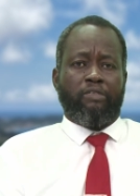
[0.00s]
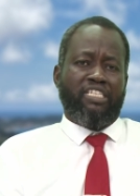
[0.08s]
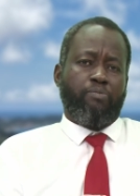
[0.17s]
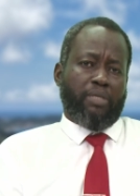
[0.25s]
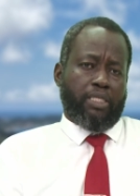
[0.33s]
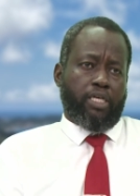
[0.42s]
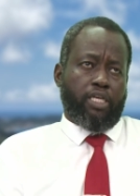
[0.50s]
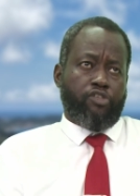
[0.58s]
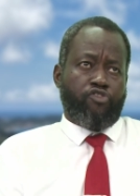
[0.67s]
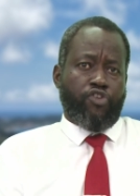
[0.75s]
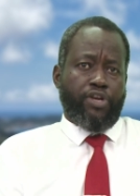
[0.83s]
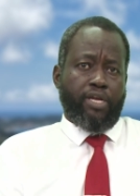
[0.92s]
This
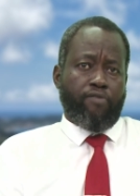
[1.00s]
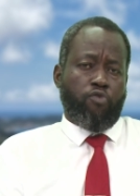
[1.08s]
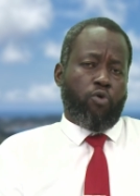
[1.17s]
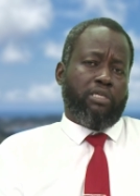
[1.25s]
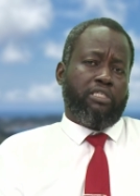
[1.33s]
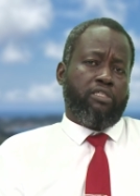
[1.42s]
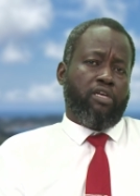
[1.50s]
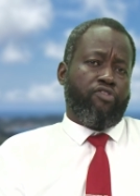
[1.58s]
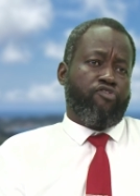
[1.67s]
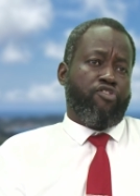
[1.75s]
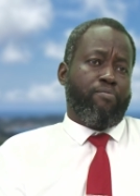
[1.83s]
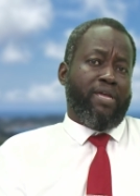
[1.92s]
particular training focuses
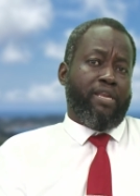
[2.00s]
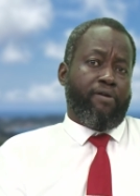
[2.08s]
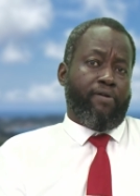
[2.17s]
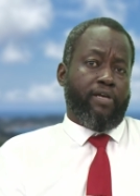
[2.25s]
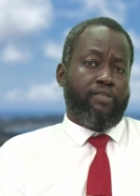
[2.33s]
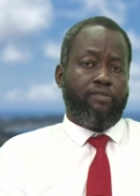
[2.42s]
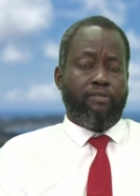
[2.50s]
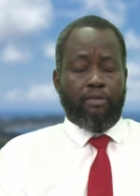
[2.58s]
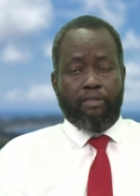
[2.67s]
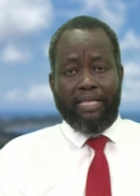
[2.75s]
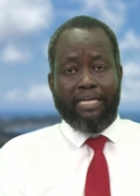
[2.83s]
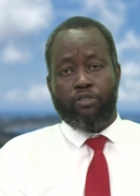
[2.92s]
on three main areas,
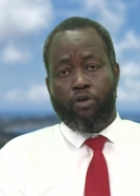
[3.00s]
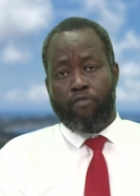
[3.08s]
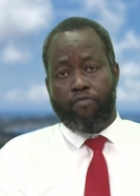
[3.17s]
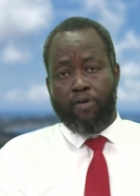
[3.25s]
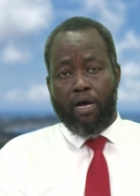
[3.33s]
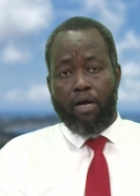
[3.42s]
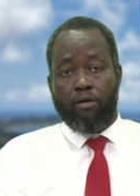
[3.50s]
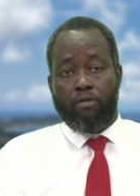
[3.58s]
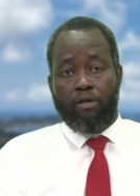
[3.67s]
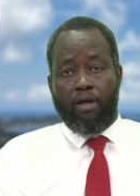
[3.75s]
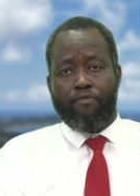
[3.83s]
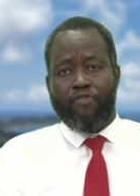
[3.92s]
that of
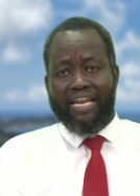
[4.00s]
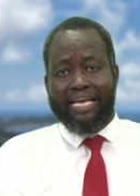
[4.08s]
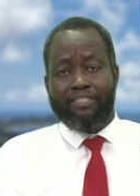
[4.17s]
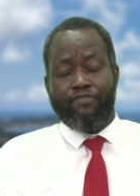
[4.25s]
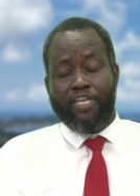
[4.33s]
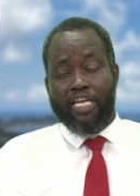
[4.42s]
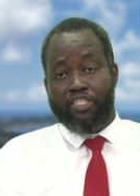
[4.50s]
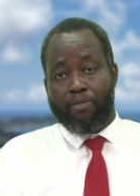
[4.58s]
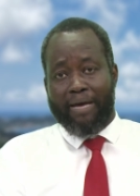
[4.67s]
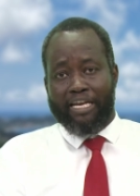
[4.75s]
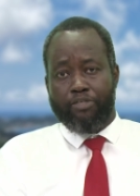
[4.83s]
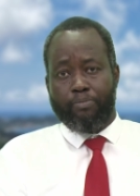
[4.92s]
finance, financial
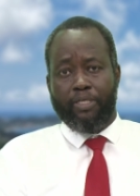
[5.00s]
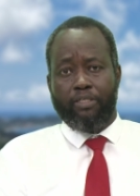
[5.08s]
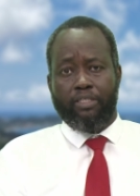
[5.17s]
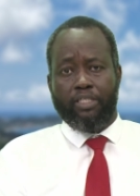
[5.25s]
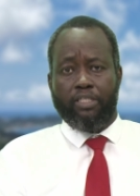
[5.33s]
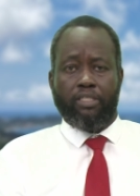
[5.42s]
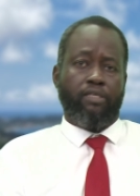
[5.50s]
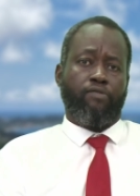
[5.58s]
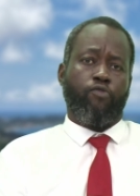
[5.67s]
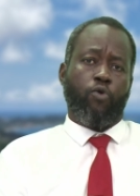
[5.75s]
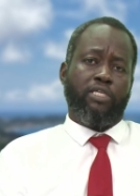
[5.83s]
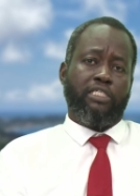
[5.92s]
management. It
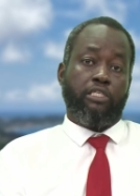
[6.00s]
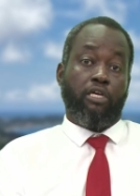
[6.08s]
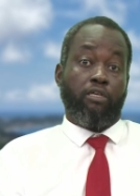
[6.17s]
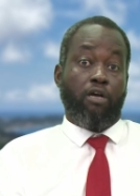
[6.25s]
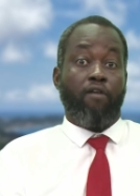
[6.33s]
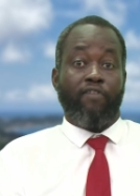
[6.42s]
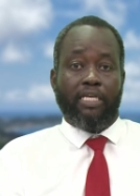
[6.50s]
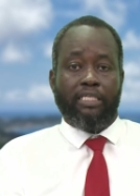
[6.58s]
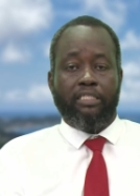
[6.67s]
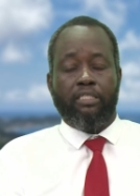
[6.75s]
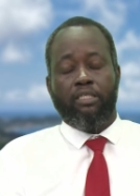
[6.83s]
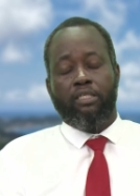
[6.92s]
focuses on
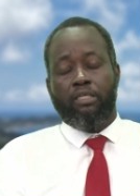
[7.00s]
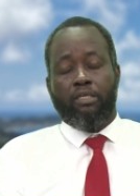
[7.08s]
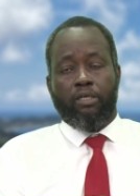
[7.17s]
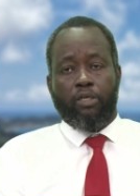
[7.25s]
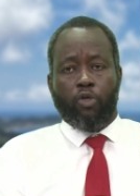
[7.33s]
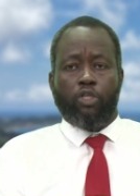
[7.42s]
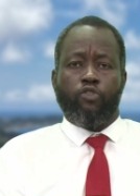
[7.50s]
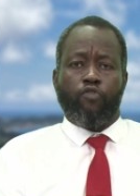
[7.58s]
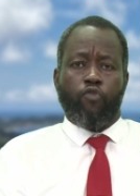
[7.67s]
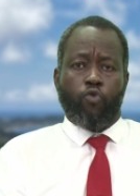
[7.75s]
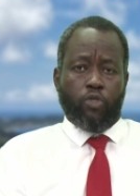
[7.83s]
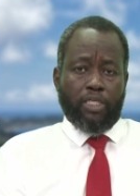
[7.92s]
governance. It also
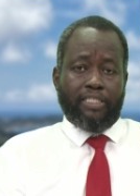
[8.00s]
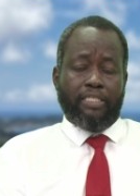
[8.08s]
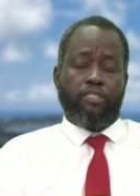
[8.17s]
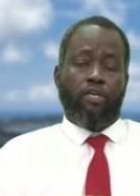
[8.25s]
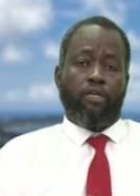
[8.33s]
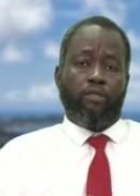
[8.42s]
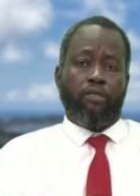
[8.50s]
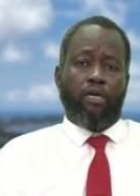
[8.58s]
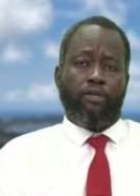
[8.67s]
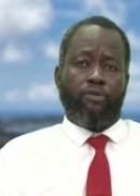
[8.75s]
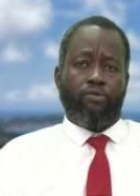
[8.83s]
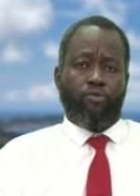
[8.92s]
focuses
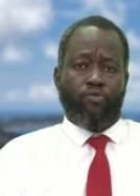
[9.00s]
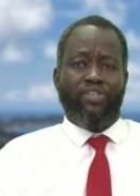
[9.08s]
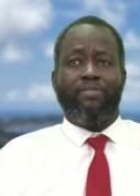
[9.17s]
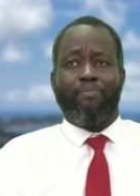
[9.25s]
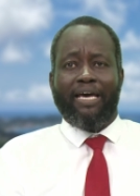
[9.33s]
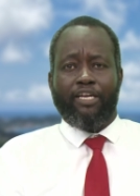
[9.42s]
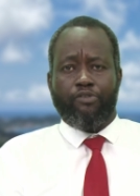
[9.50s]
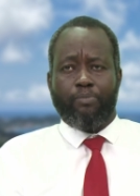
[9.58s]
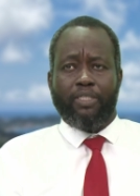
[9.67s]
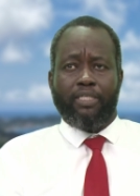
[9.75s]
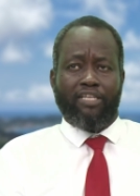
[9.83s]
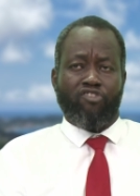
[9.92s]
on risk
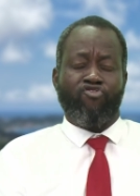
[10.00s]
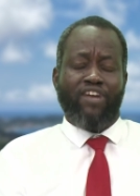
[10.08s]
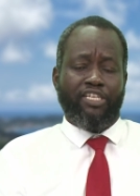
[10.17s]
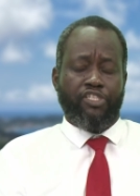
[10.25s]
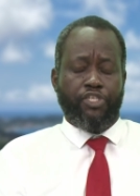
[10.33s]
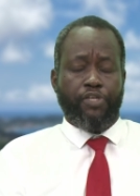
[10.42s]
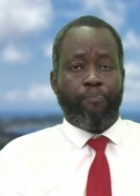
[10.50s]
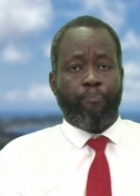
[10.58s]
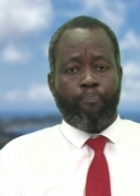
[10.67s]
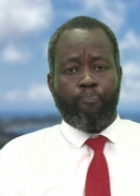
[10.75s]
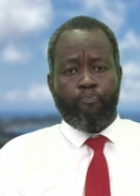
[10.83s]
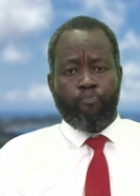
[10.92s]
management and strategy.
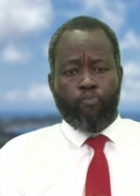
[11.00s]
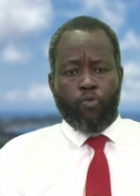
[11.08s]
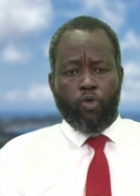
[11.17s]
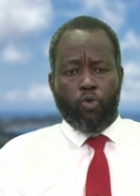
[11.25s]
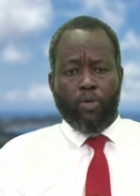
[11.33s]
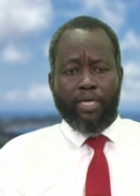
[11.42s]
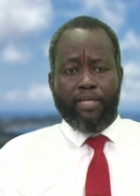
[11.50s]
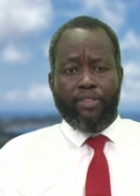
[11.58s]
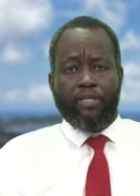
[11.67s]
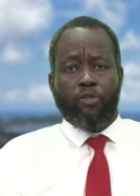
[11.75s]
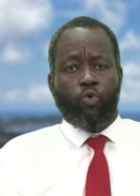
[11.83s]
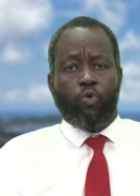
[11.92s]
You know, and I
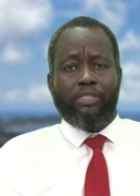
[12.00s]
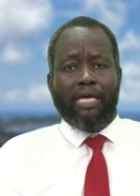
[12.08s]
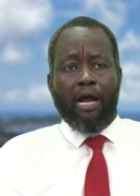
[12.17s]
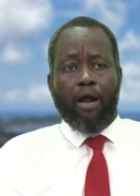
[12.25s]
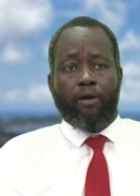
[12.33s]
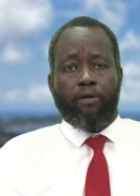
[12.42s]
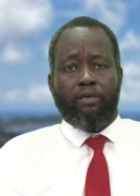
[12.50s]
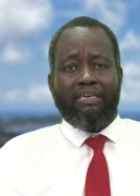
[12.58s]
think those are